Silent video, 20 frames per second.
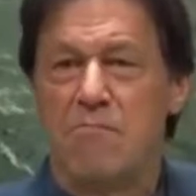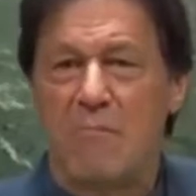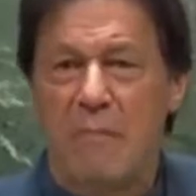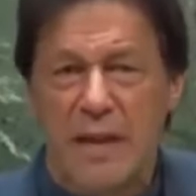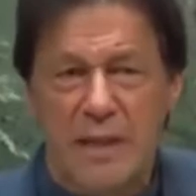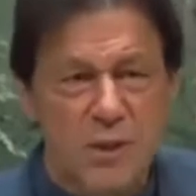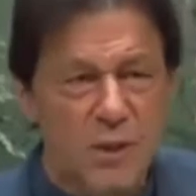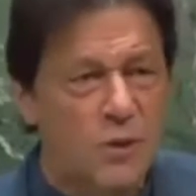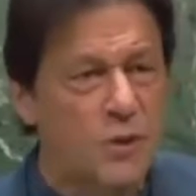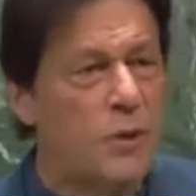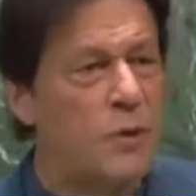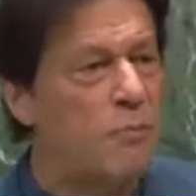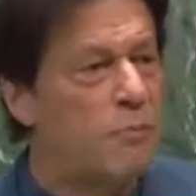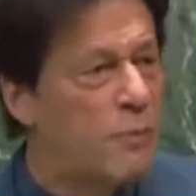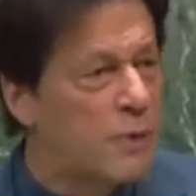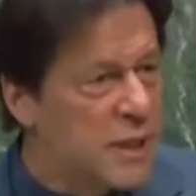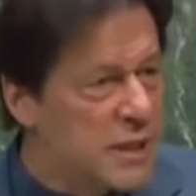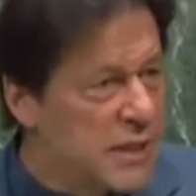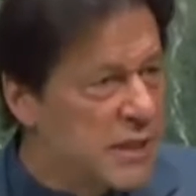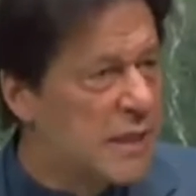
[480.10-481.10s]
must show
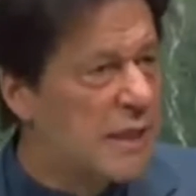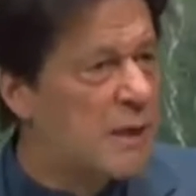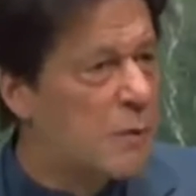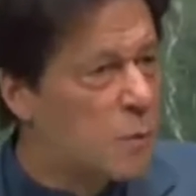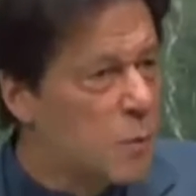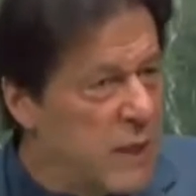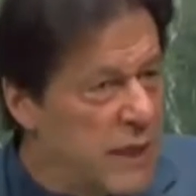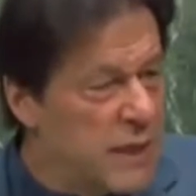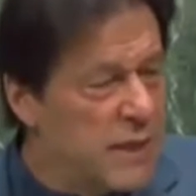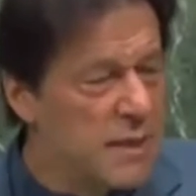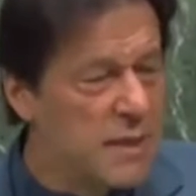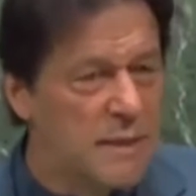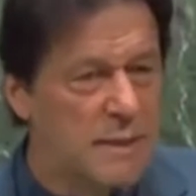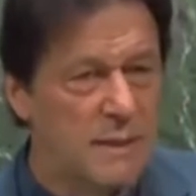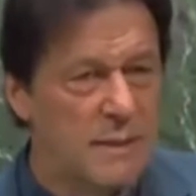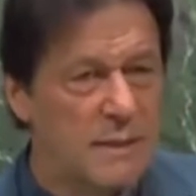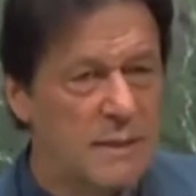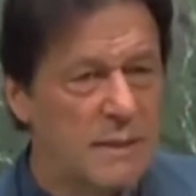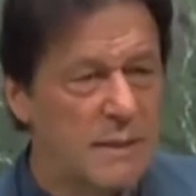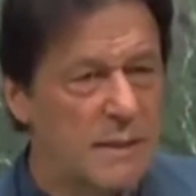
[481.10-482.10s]
political will.
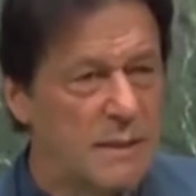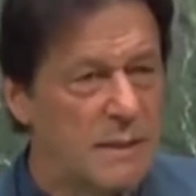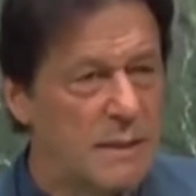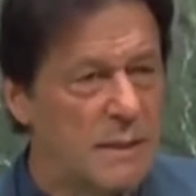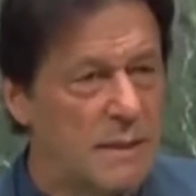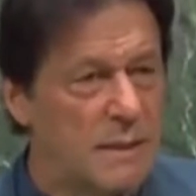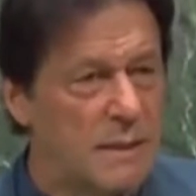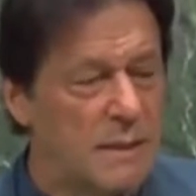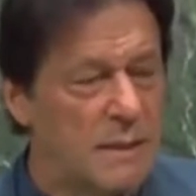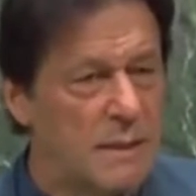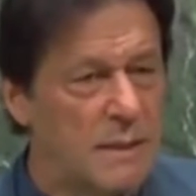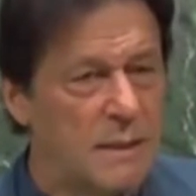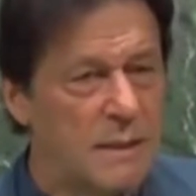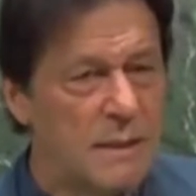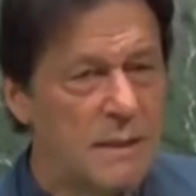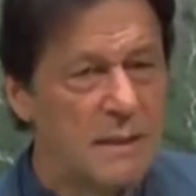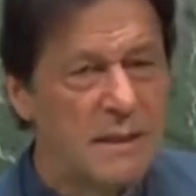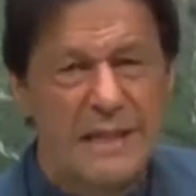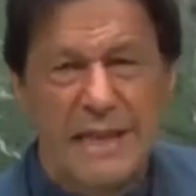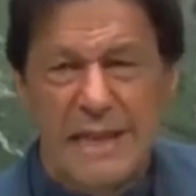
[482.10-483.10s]

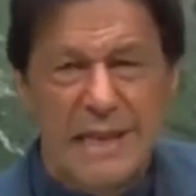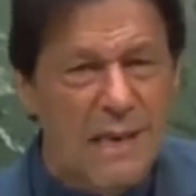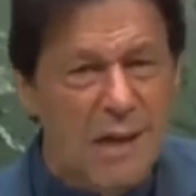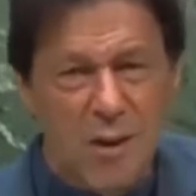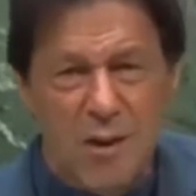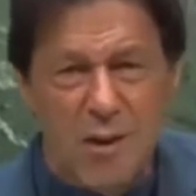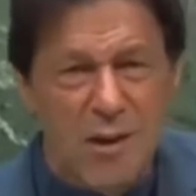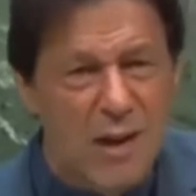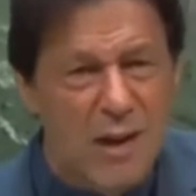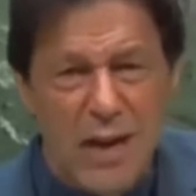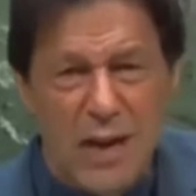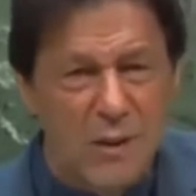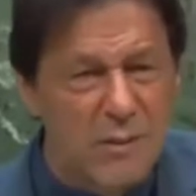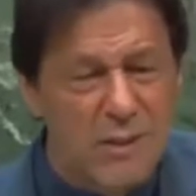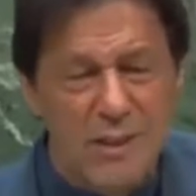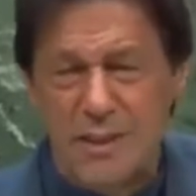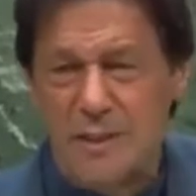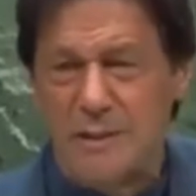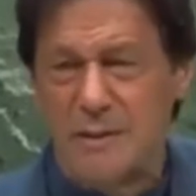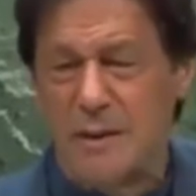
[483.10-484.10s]
They cannot allow
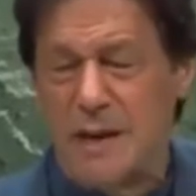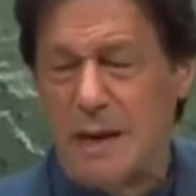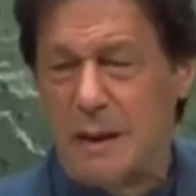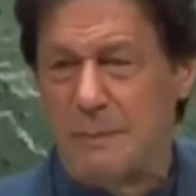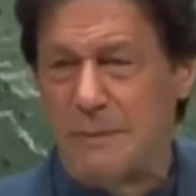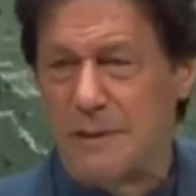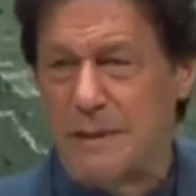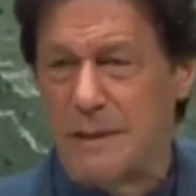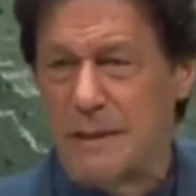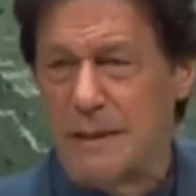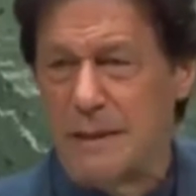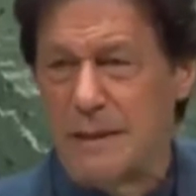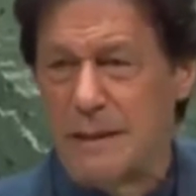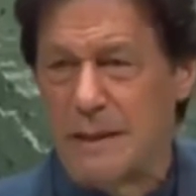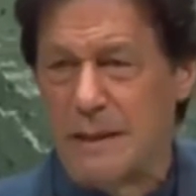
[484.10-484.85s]
this to happen.